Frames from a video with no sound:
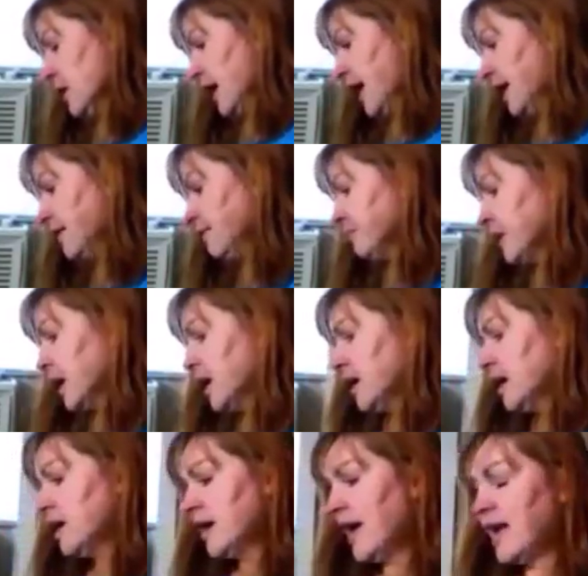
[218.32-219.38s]
okay,
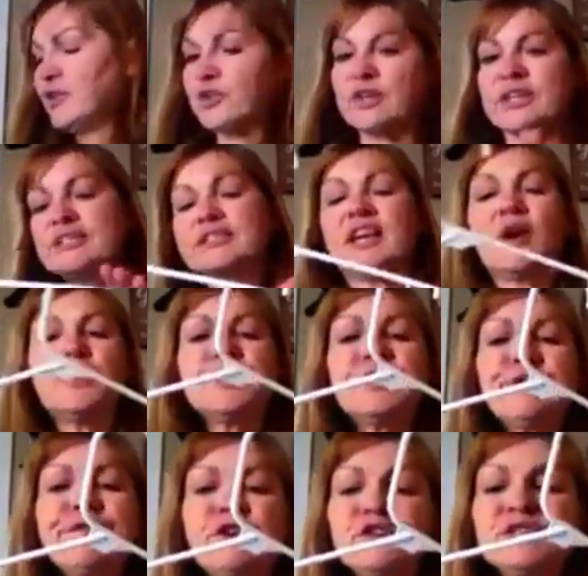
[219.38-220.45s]
and you're going to start with
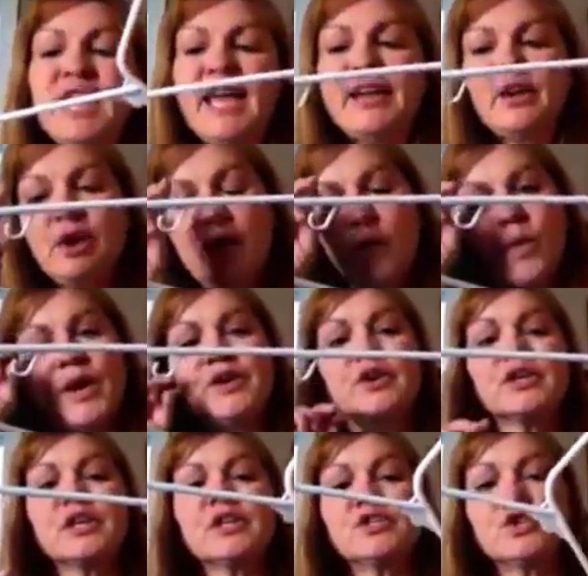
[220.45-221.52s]
your first hanger, and what you're
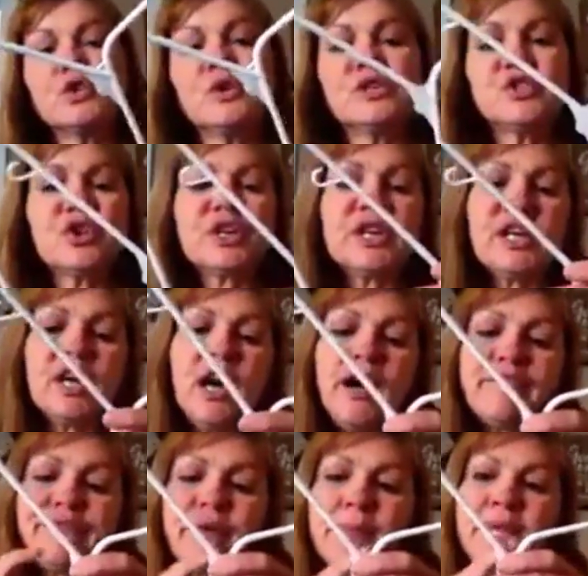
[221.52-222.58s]
going to do is you're going to
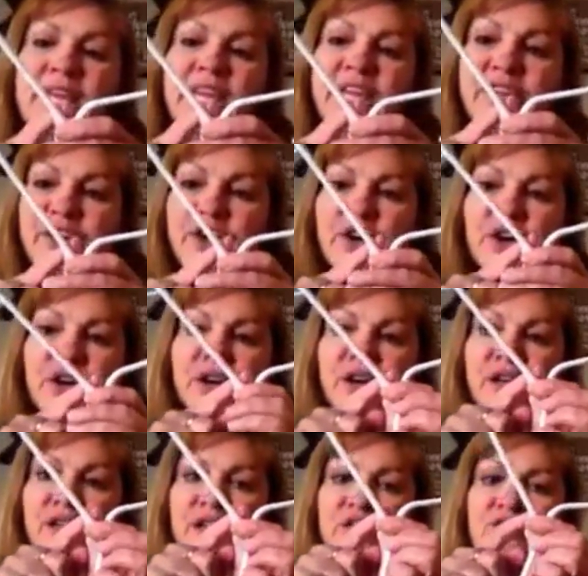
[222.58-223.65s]
cut from here,
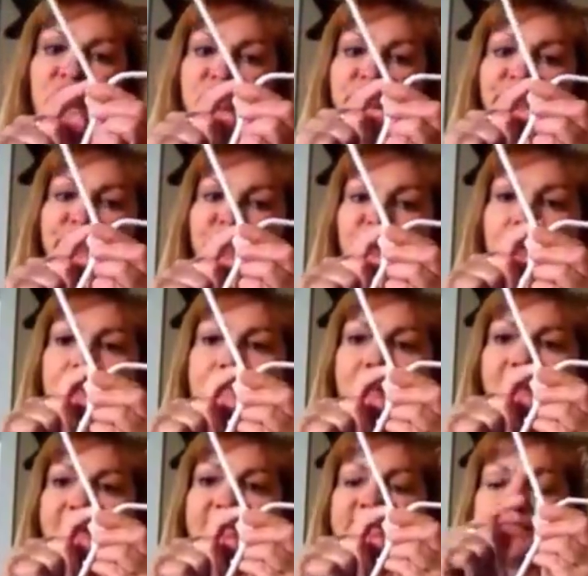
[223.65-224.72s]
so the very
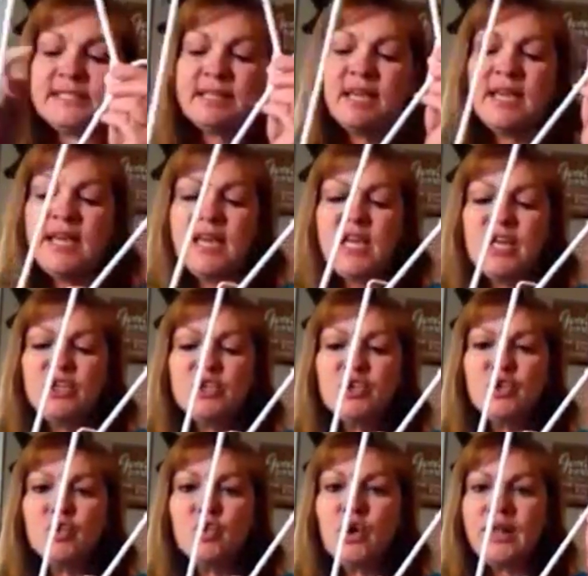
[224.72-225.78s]
base,
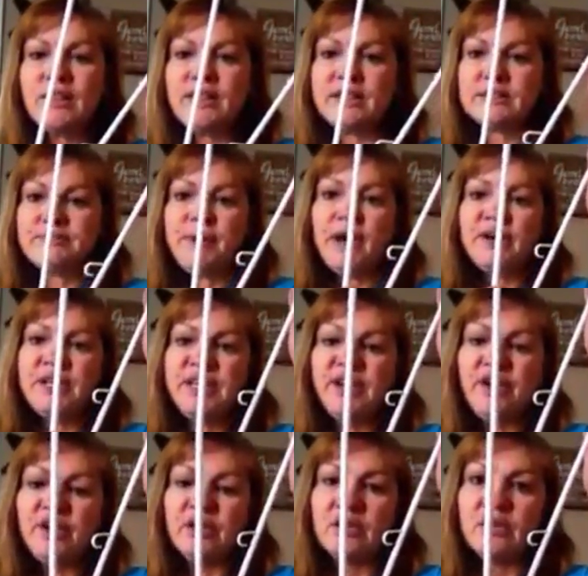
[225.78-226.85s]
to this part
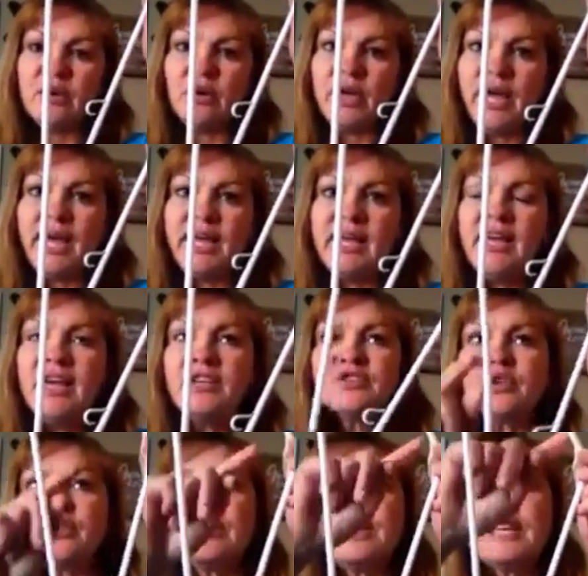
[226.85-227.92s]
here. Okay,
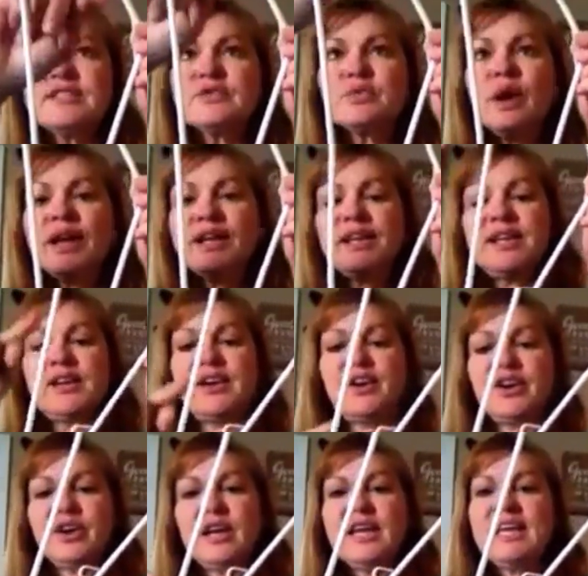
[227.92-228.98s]
so this right
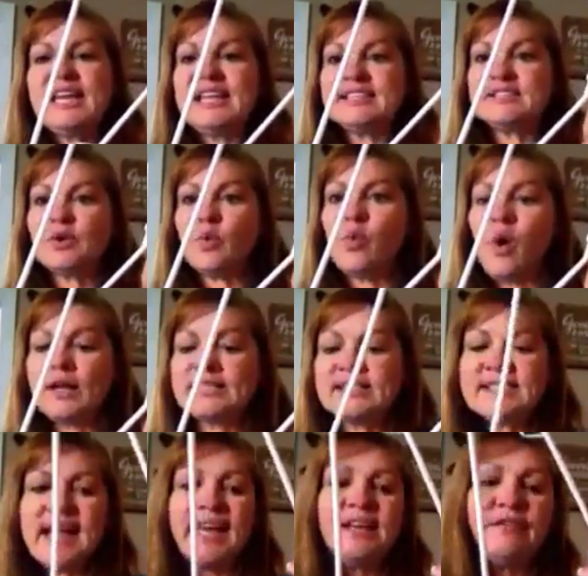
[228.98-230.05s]
here is the one
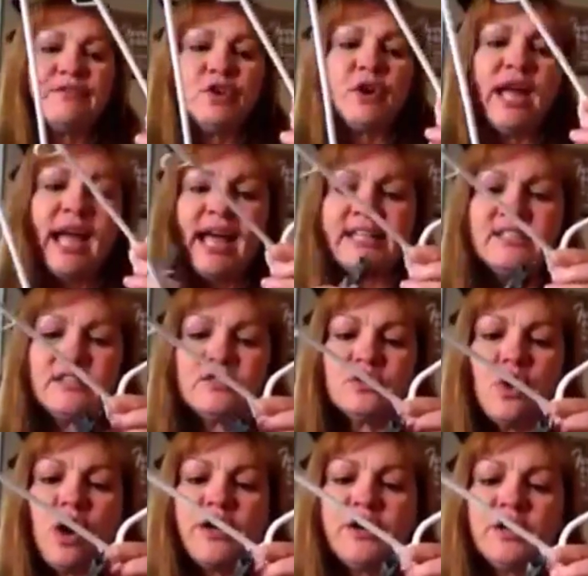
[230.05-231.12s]
side of your hat.
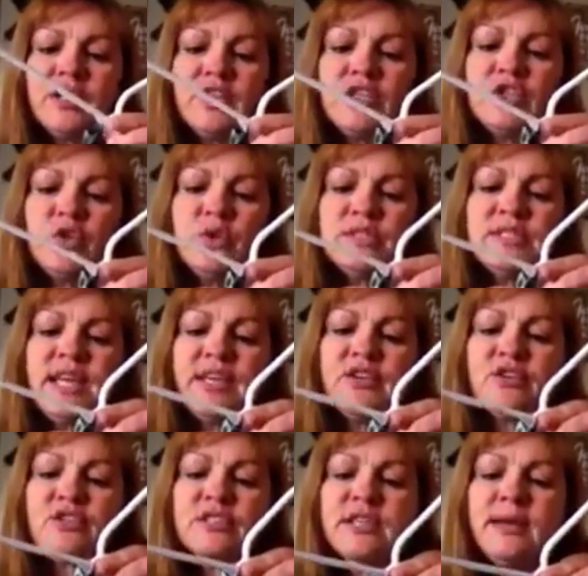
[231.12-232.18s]
So all you're going to do is take
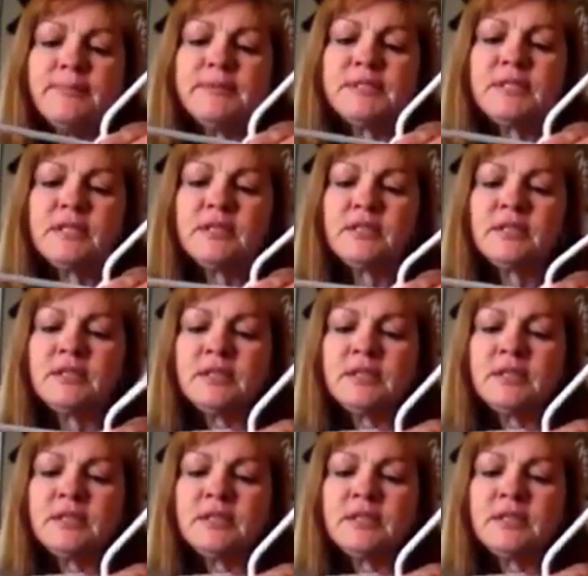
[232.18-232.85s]
your snips,